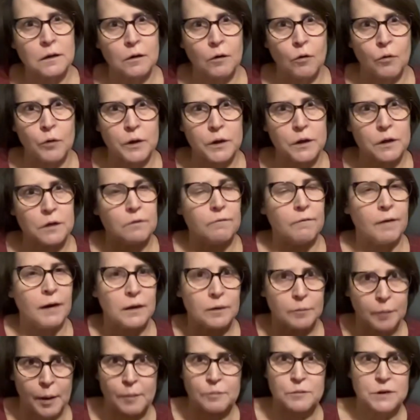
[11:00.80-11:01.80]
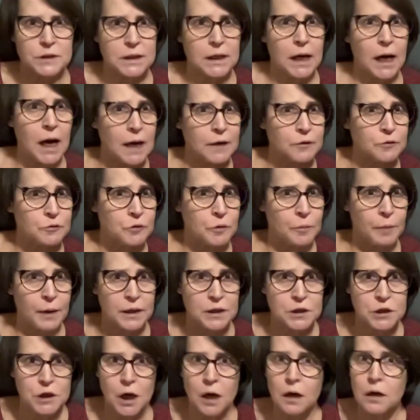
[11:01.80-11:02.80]
going to develop MCI or
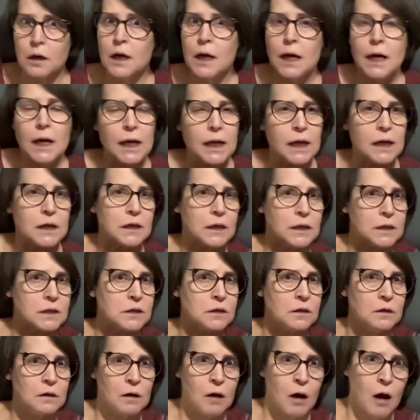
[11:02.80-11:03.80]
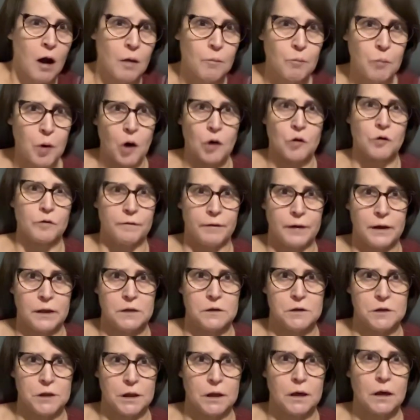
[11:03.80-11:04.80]
dementia. It is not part of
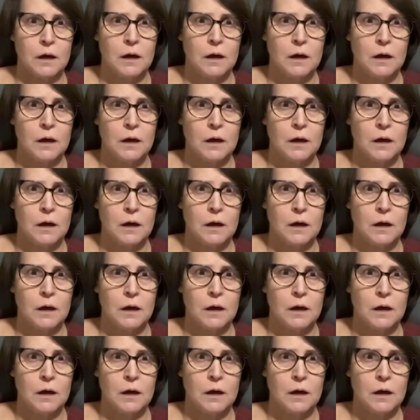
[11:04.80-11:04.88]
aging.